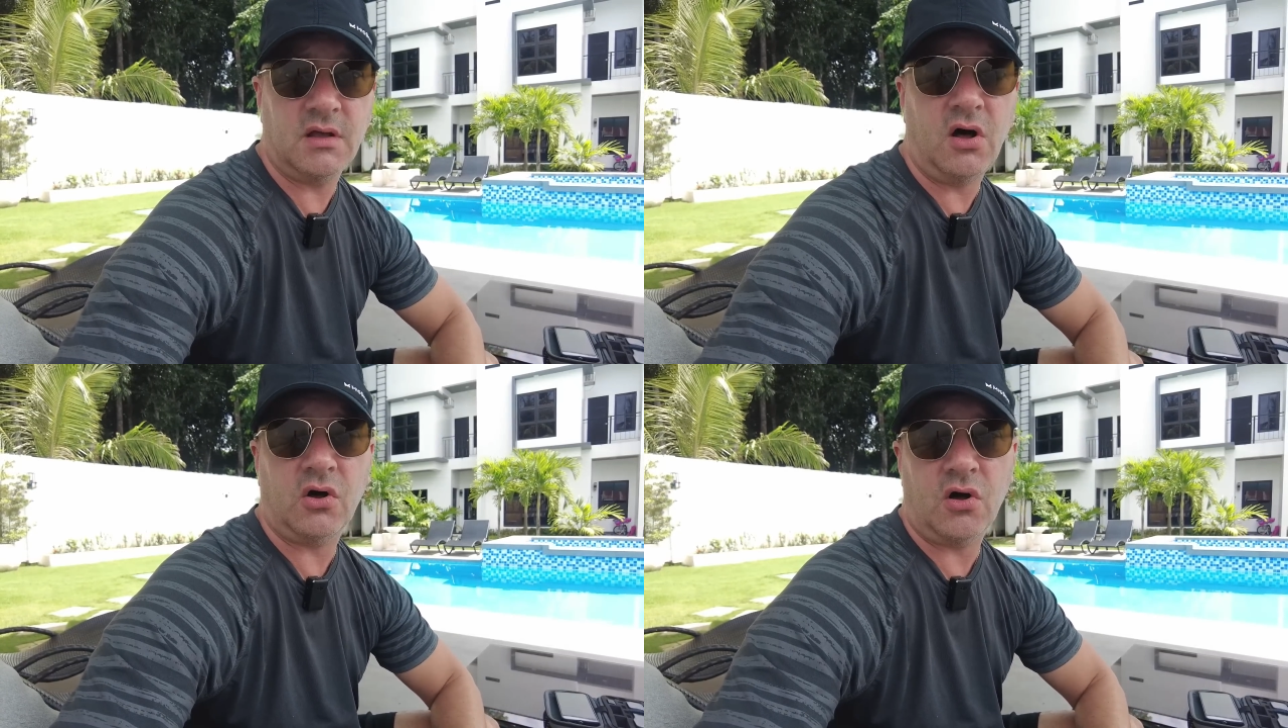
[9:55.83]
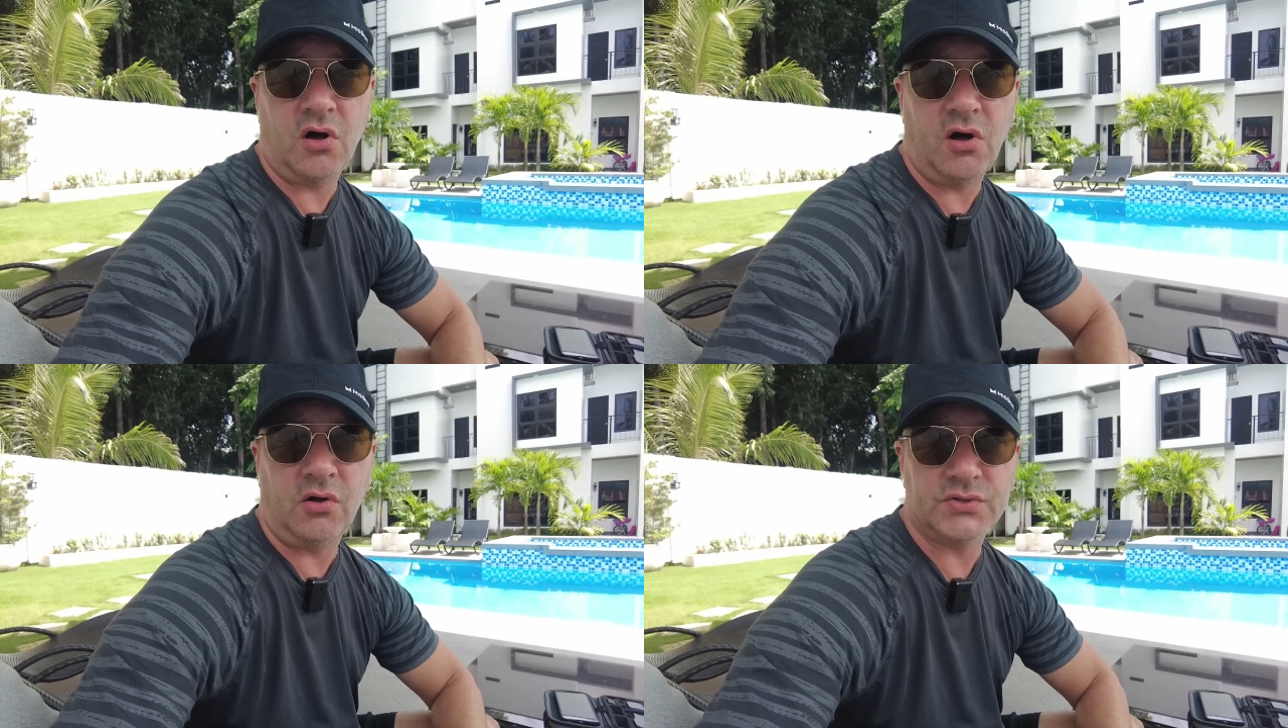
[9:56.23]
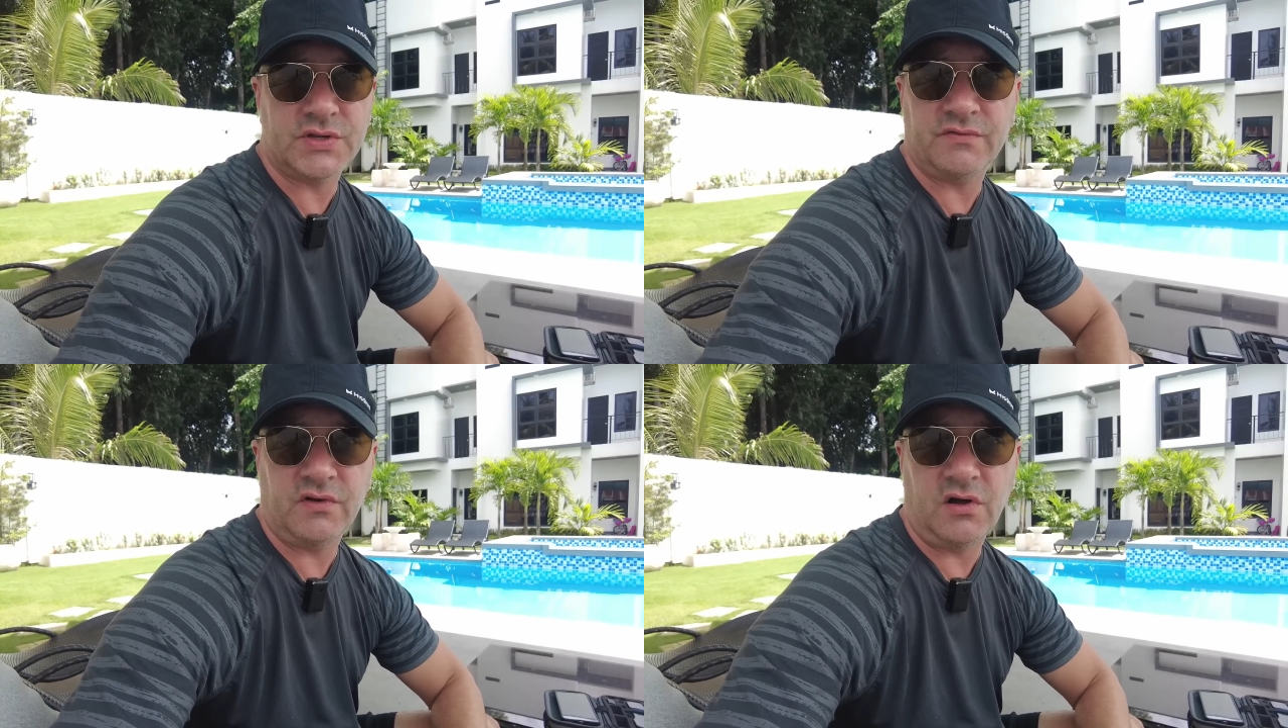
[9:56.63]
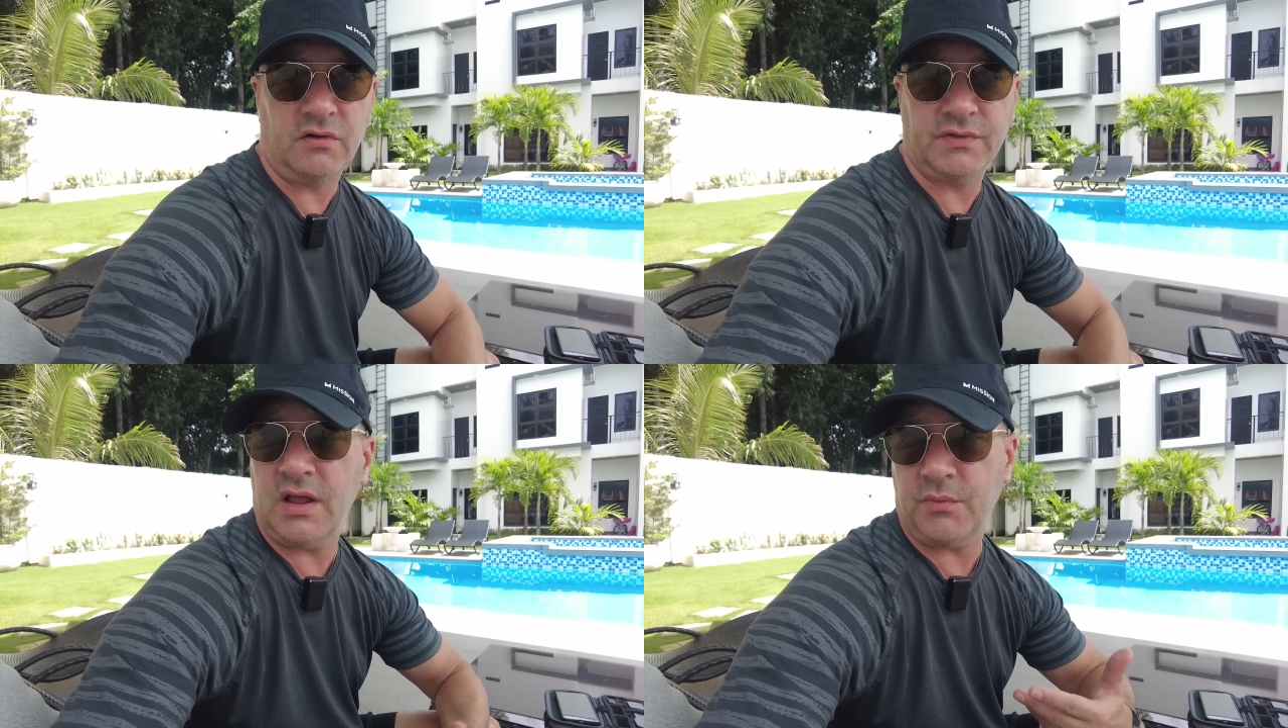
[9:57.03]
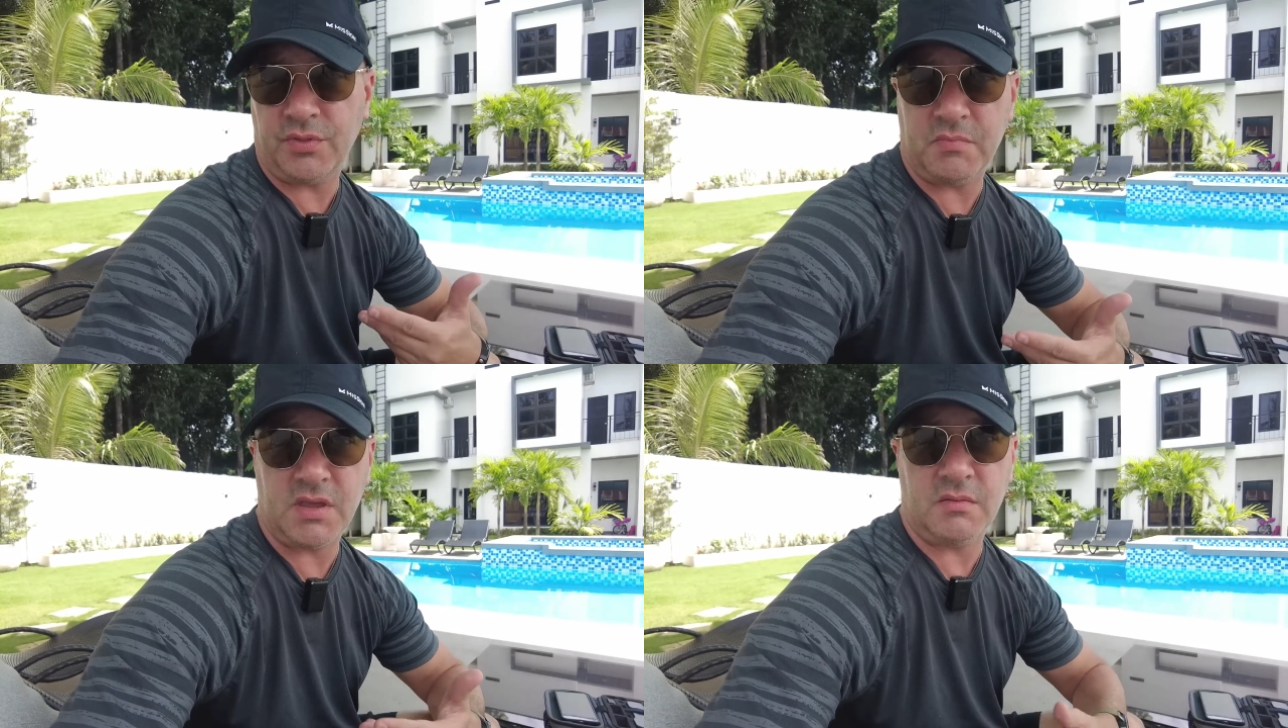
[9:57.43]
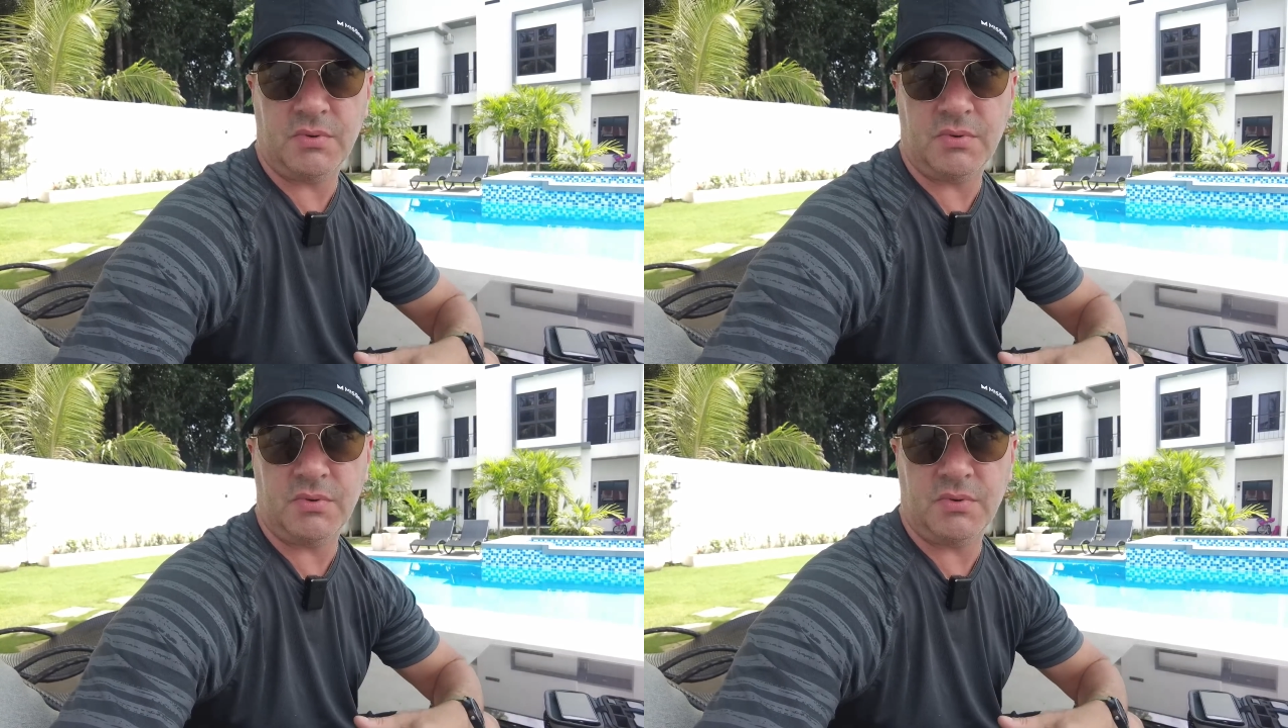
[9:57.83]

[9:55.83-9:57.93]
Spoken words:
alcohol is involved, not with me,